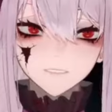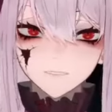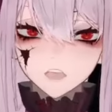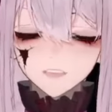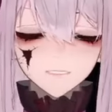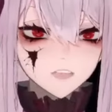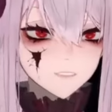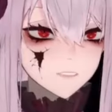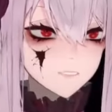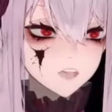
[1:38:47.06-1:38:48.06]
Monster
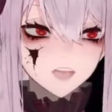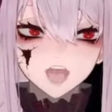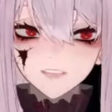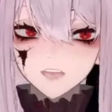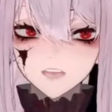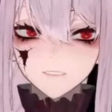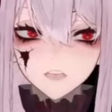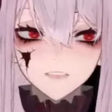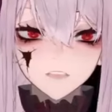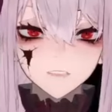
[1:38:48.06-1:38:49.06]
Hunter. Yeah, I thought it would be
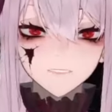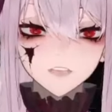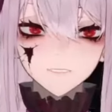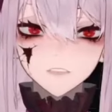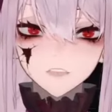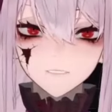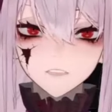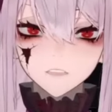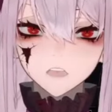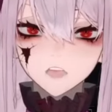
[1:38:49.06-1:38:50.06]
like Monster Hunter where you
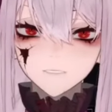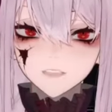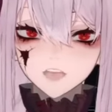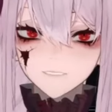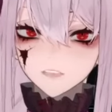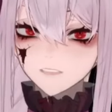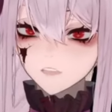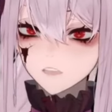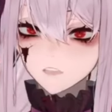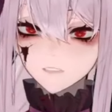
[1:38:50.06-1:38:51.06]
could wear the cosmetic
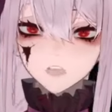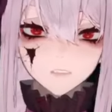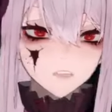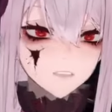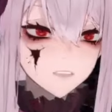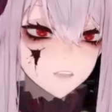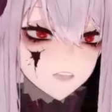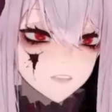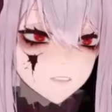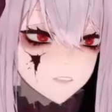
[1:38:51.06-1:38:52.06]
armor over your
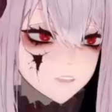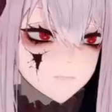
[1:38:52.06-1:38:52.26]
regular armor.